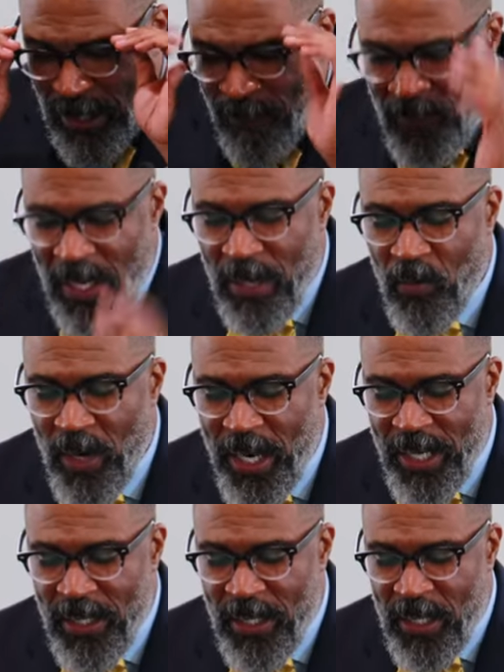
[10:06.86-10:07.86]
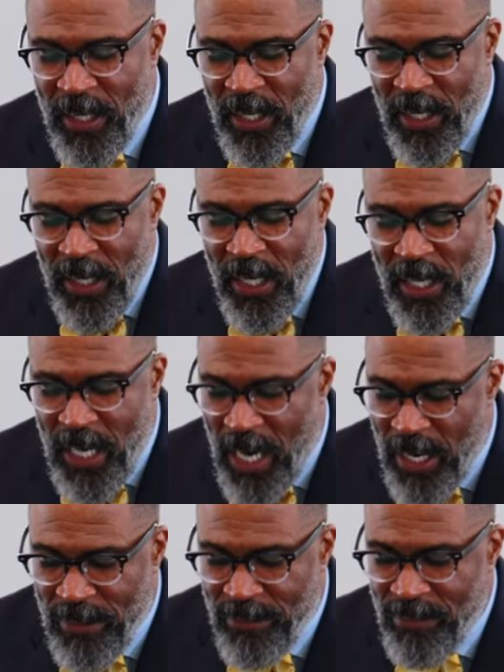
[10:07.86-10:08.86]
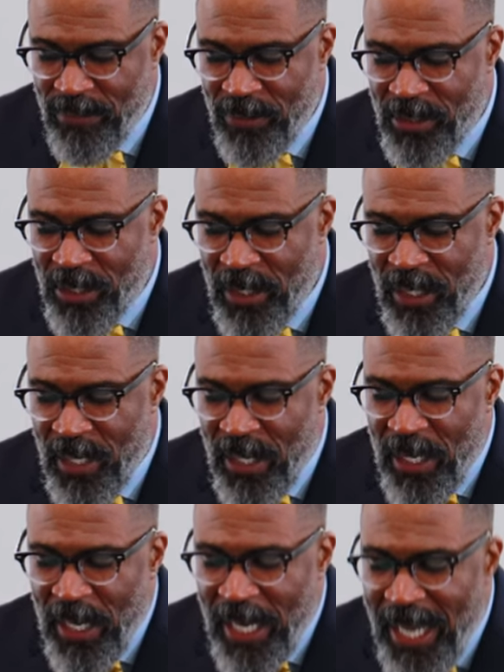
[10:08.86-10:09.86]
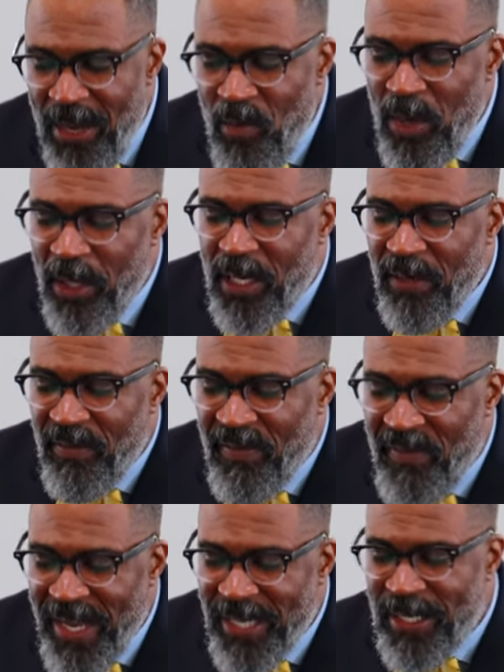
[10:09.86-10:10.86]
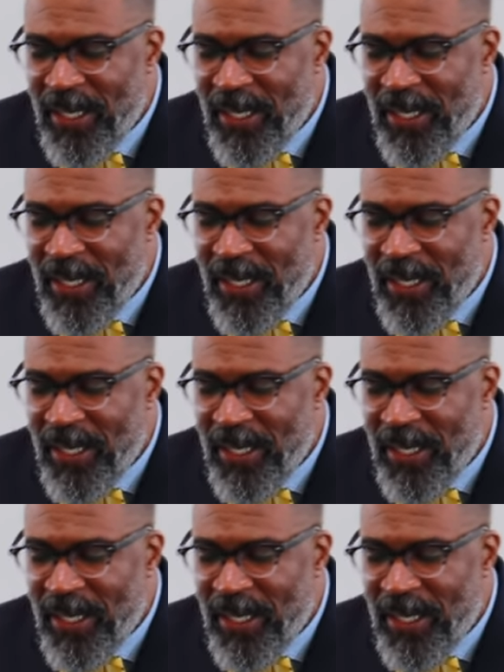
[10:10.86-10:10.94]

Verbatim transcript: And when he comes, He will convict.